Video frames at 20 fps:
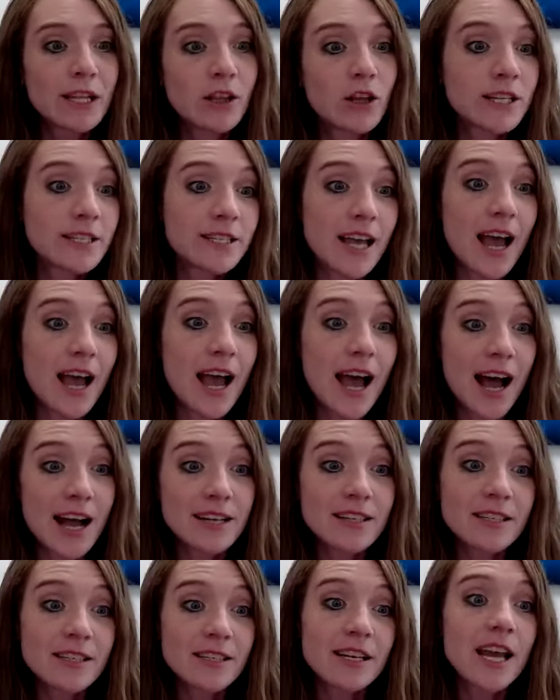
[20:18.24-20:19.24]
We looked
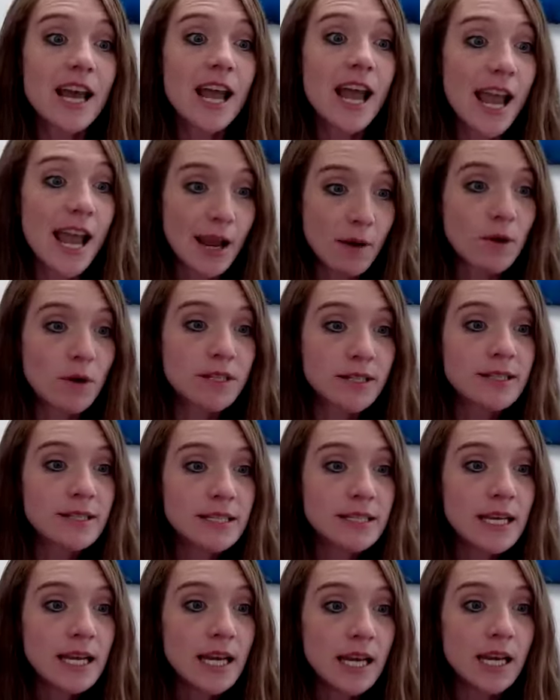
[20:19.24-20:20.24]
at
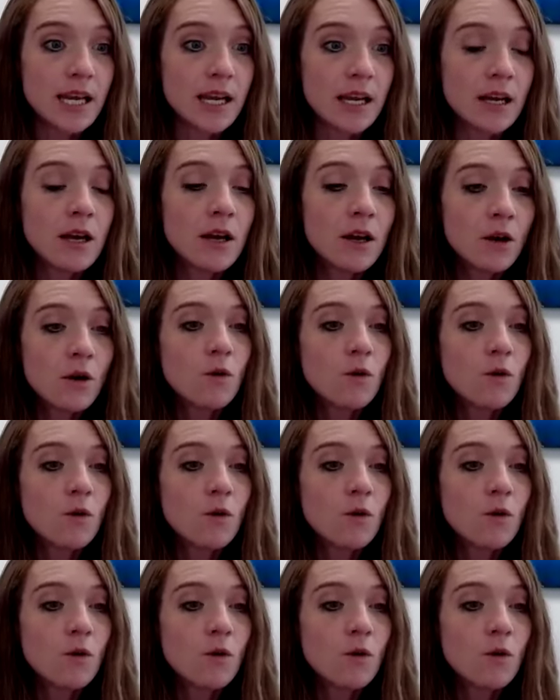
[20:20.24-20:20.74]
A1C.